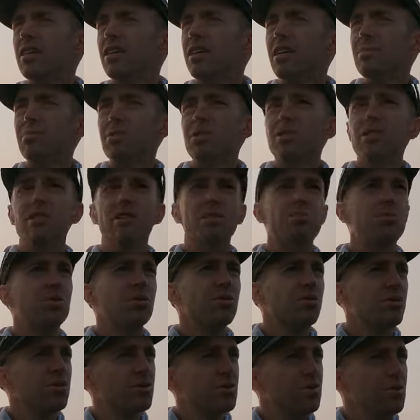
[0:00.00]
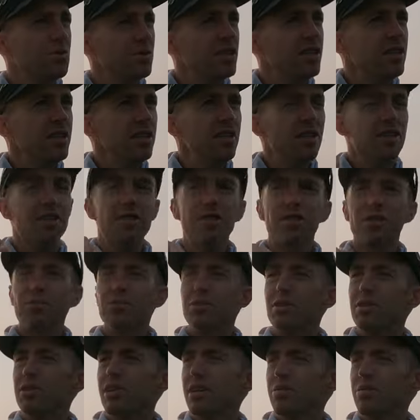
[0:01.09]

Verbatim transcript: Campsite number 3, this one